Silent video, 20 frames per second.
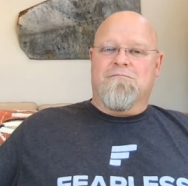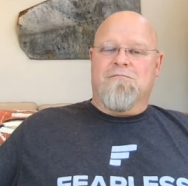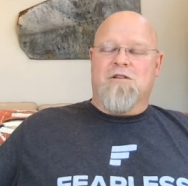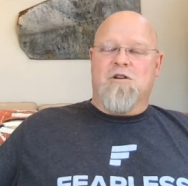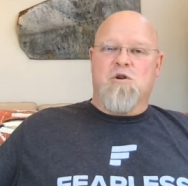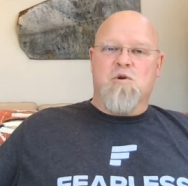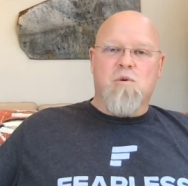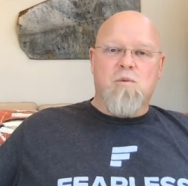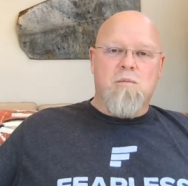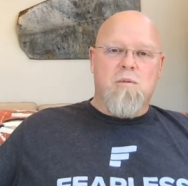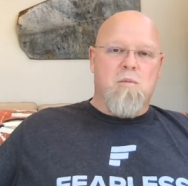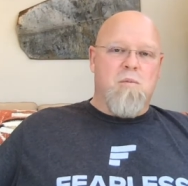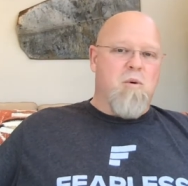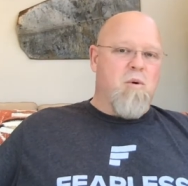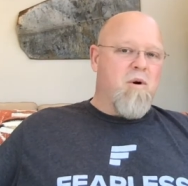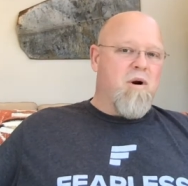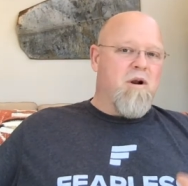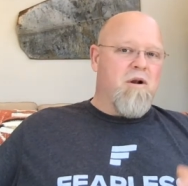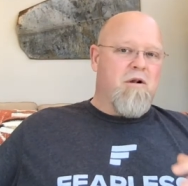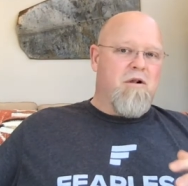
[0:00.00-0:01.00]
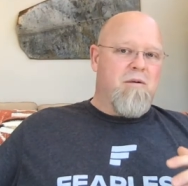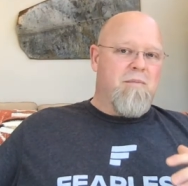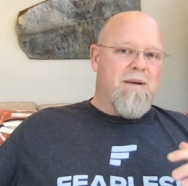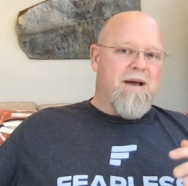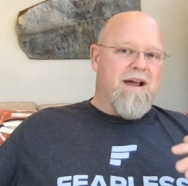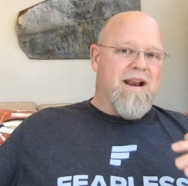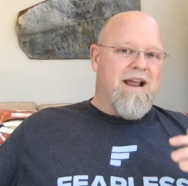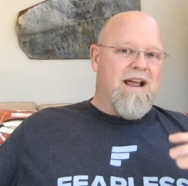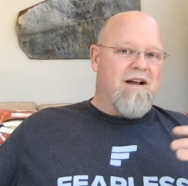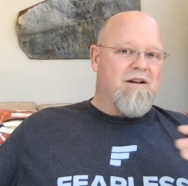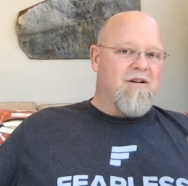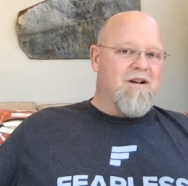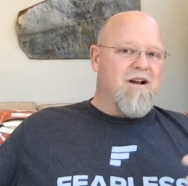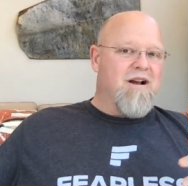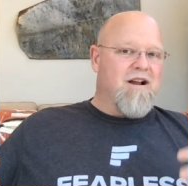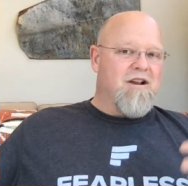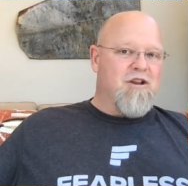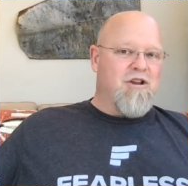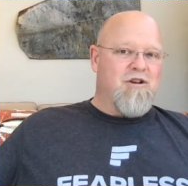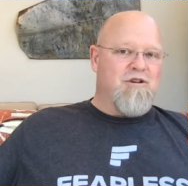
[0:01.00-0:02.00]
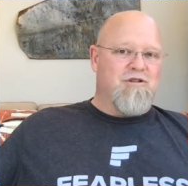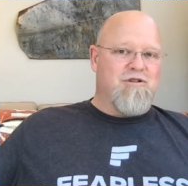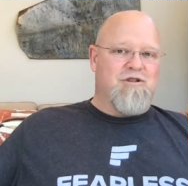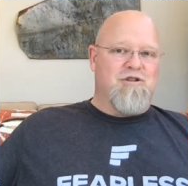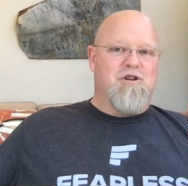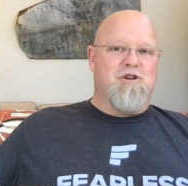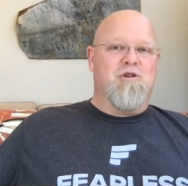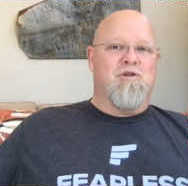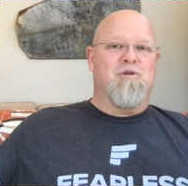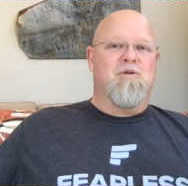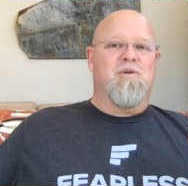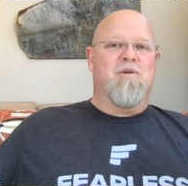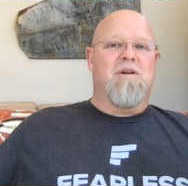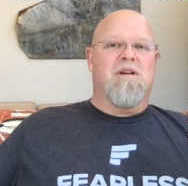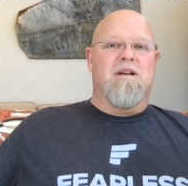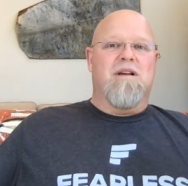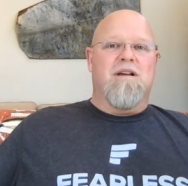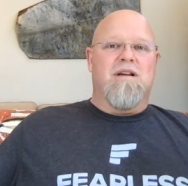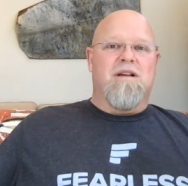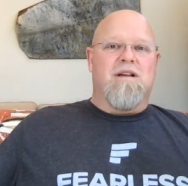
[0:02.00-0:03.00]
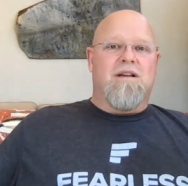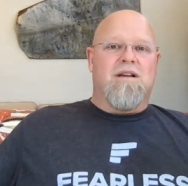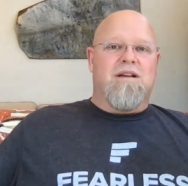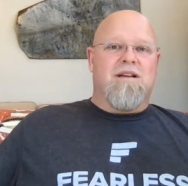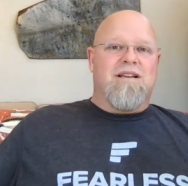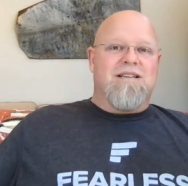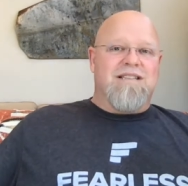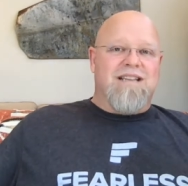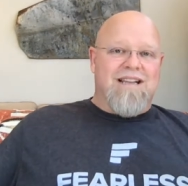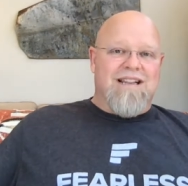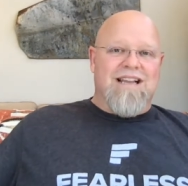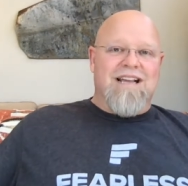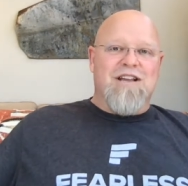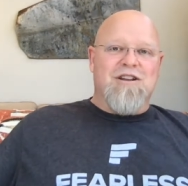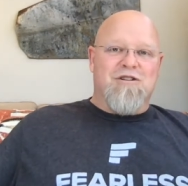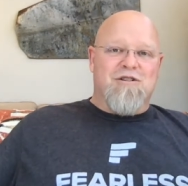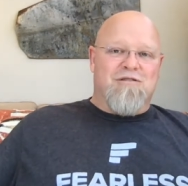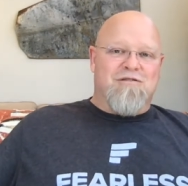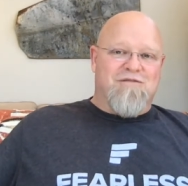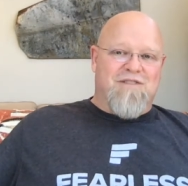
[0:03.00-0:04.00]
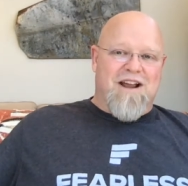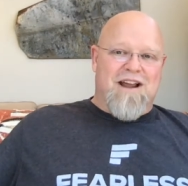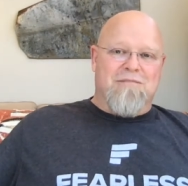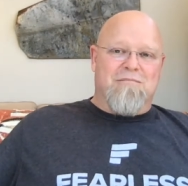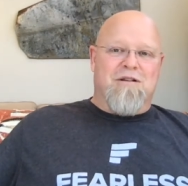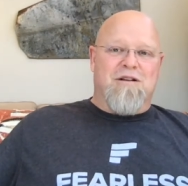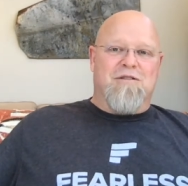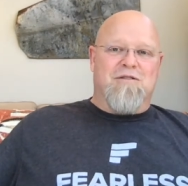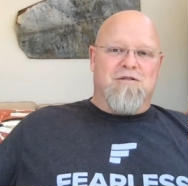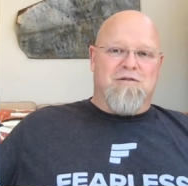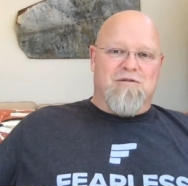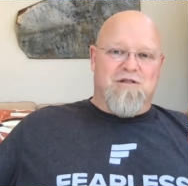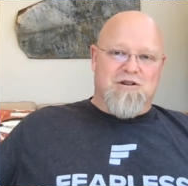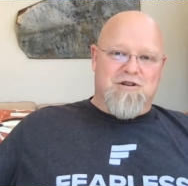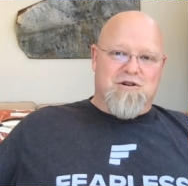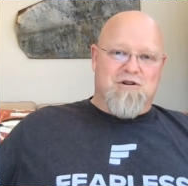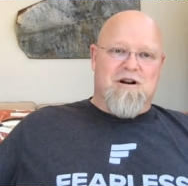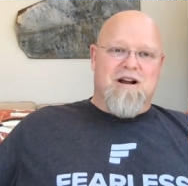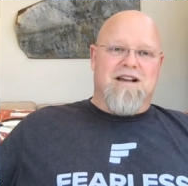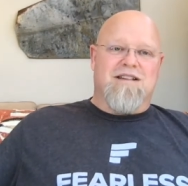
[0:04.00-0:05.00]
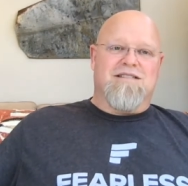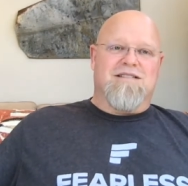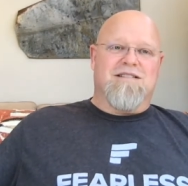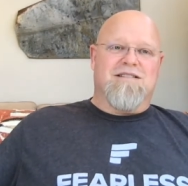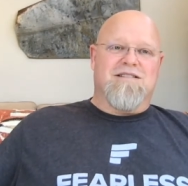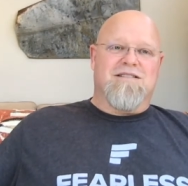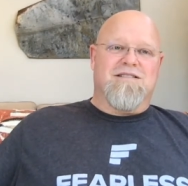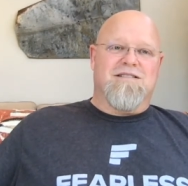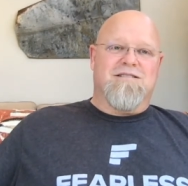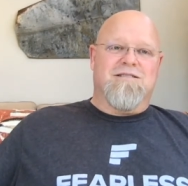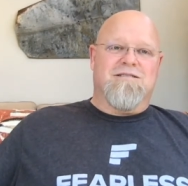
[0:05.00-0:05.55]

Your memorial about how God used you to lead your family through this crisis.